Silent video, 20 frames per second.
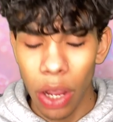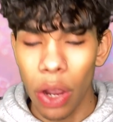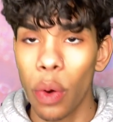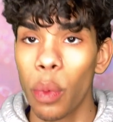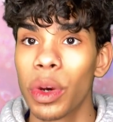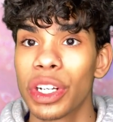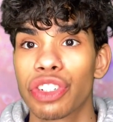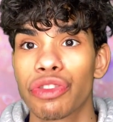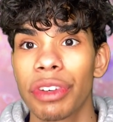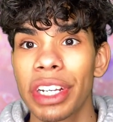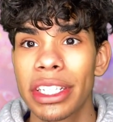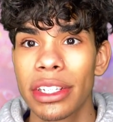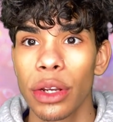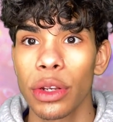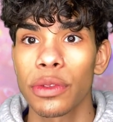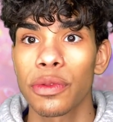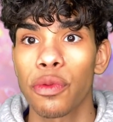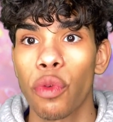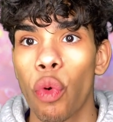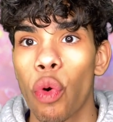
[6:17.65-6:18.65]
which
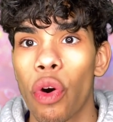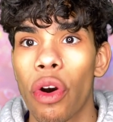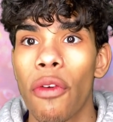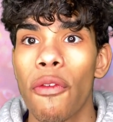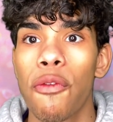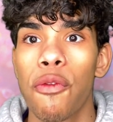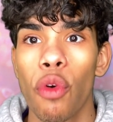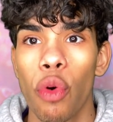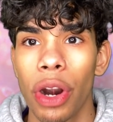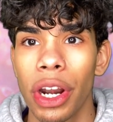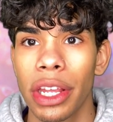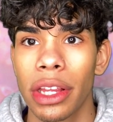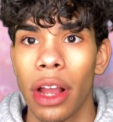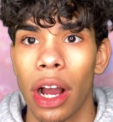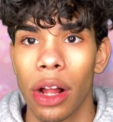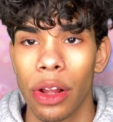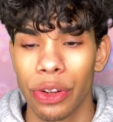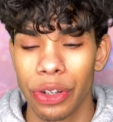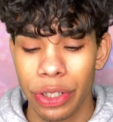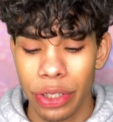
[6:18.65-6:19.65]
retails for
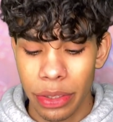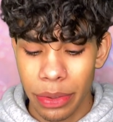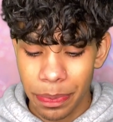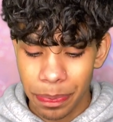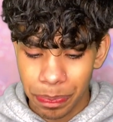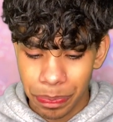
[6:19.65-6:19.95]
$40.